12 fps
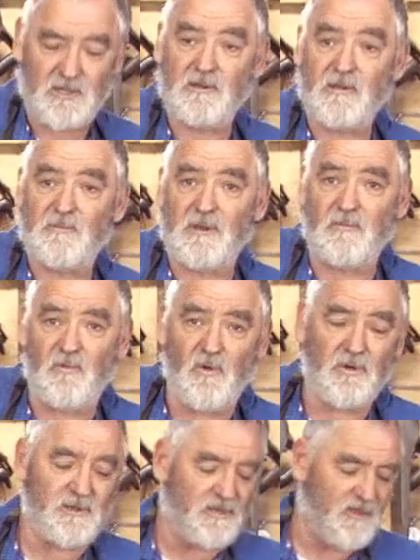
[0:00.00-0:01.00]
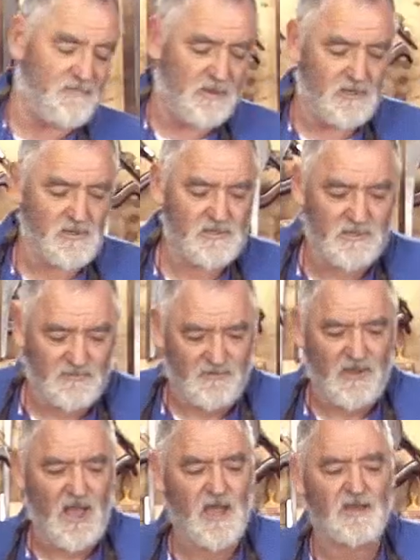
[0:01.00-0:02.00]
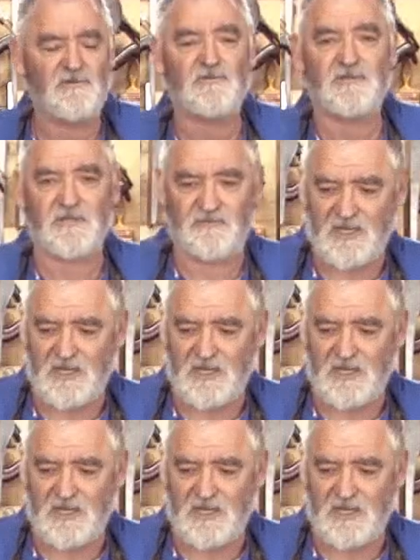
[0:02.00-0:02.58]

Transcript: soluble in water. They've been using it for hundreds of